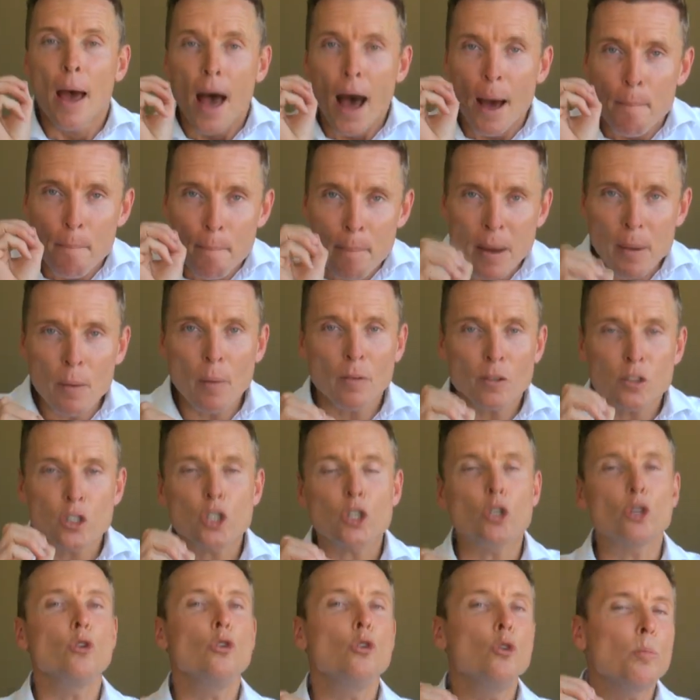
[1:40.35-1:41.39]
a minimum of
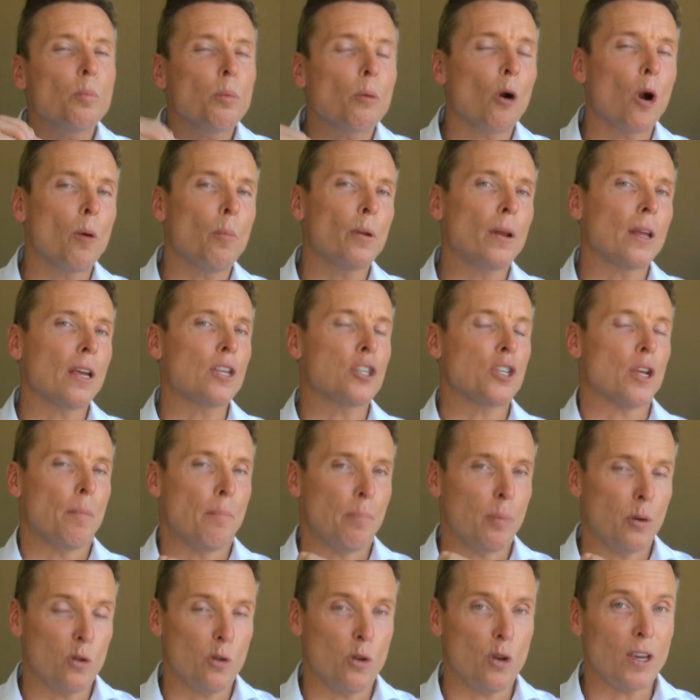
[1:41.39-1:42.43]
2 properties
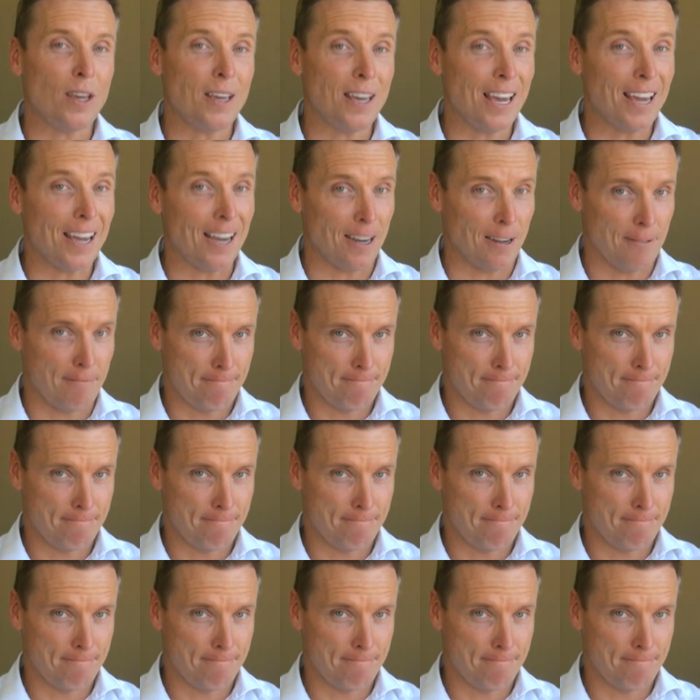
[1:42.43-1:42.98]
per year.